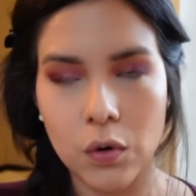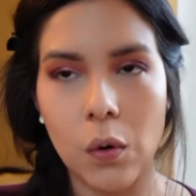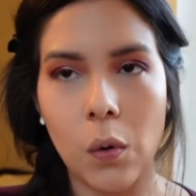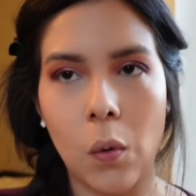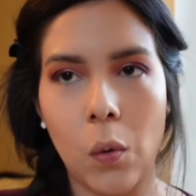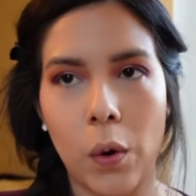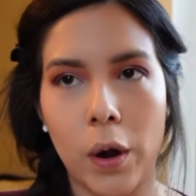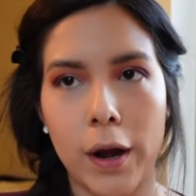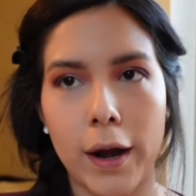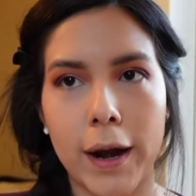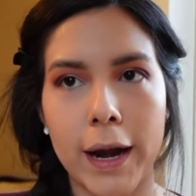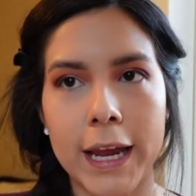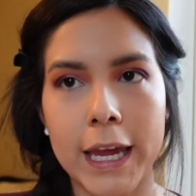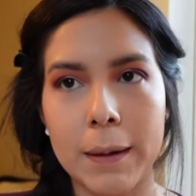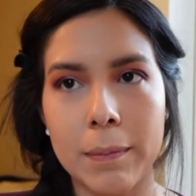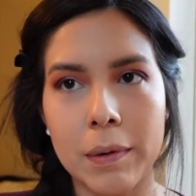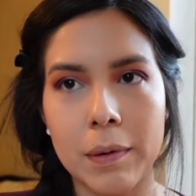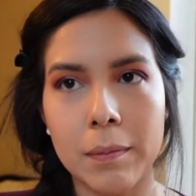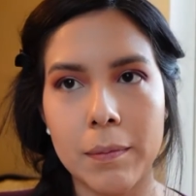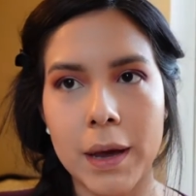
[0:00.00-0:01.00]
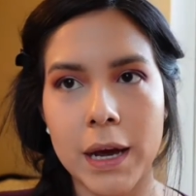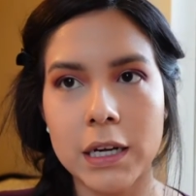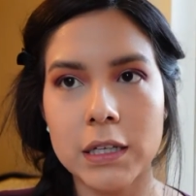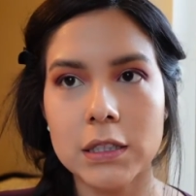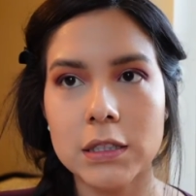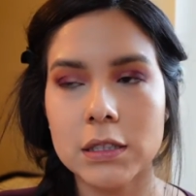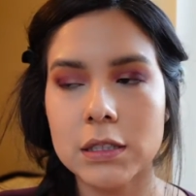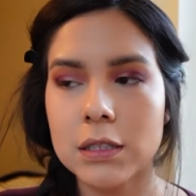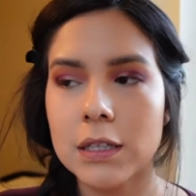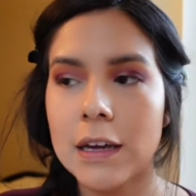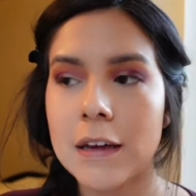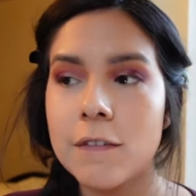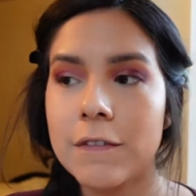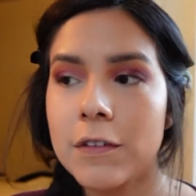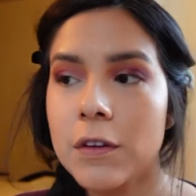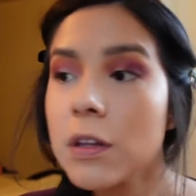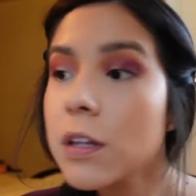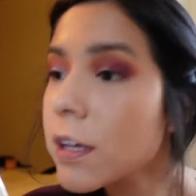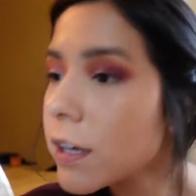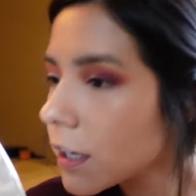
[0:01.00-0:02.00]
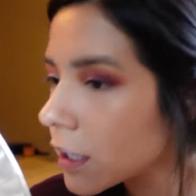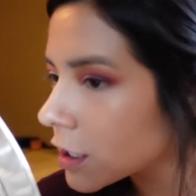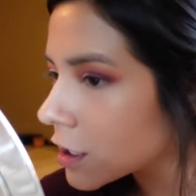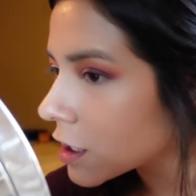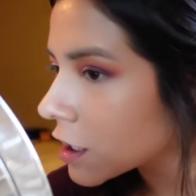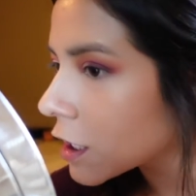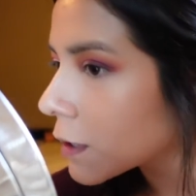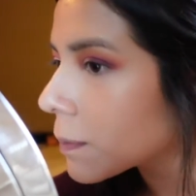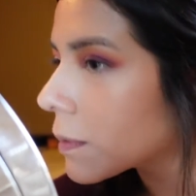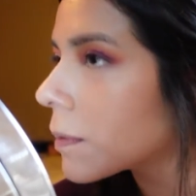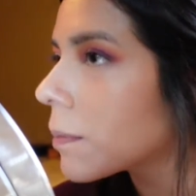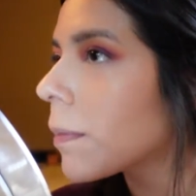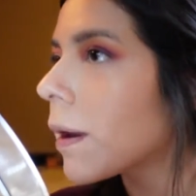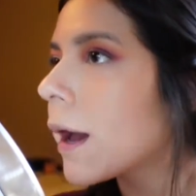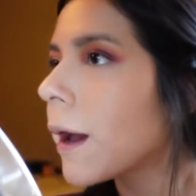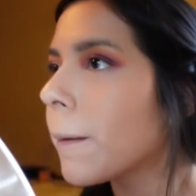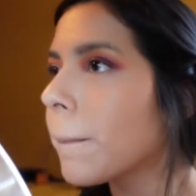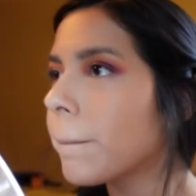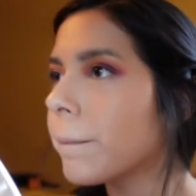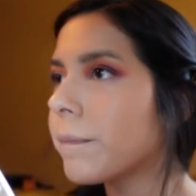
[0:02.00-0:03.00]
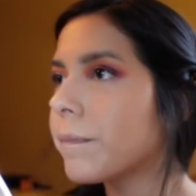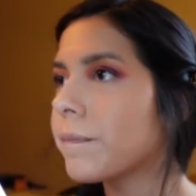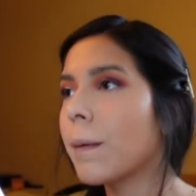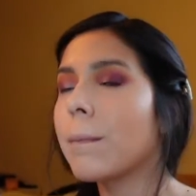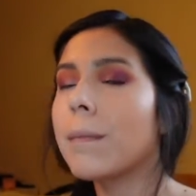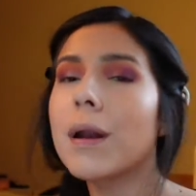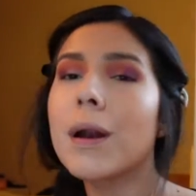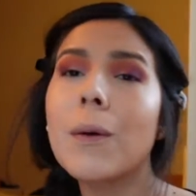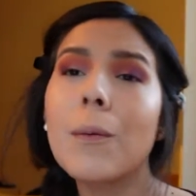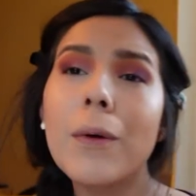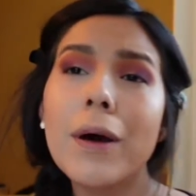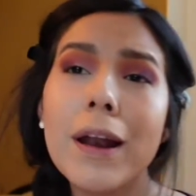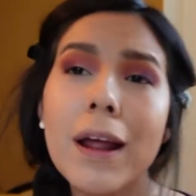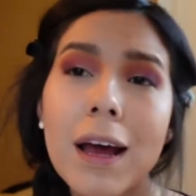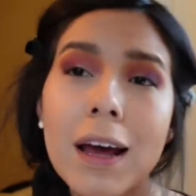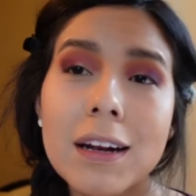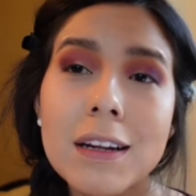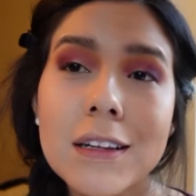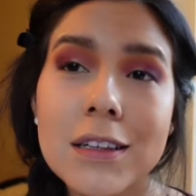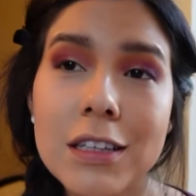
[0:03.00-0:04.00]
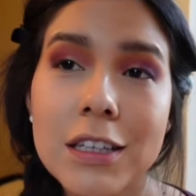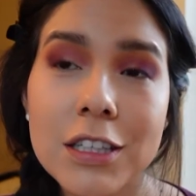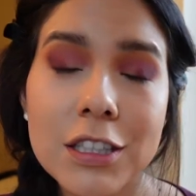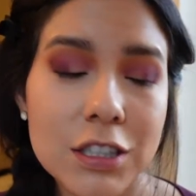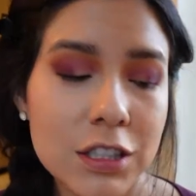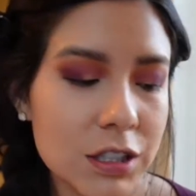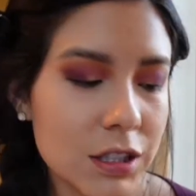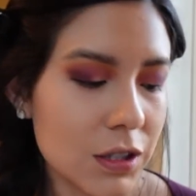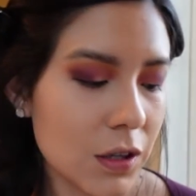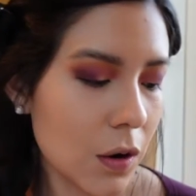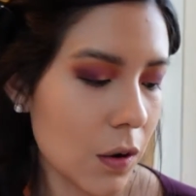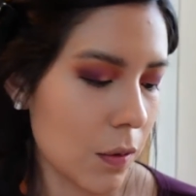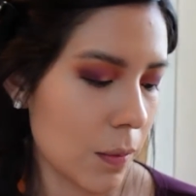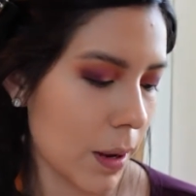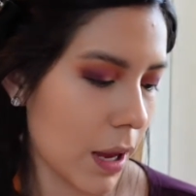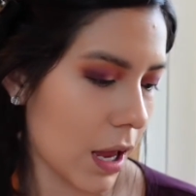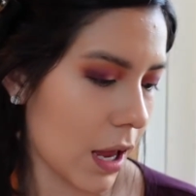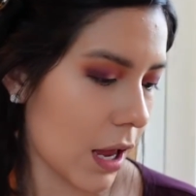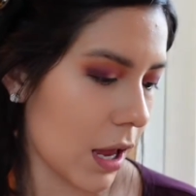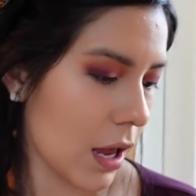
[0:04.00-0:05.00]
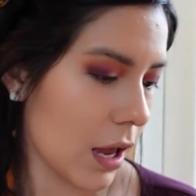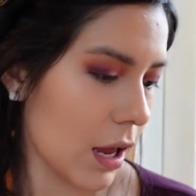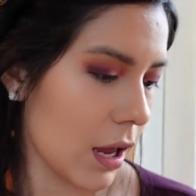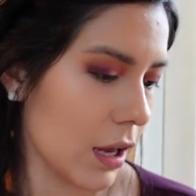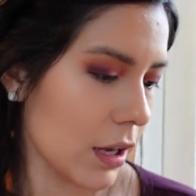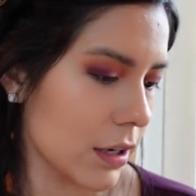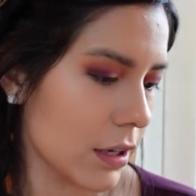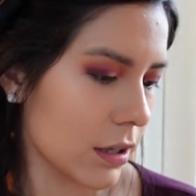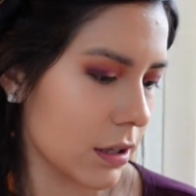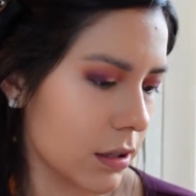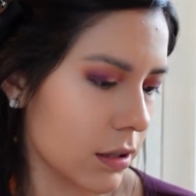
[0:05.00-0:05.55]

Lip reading: or keep it matte. I feel like I should keep it matte, but I want to add glitter so bad.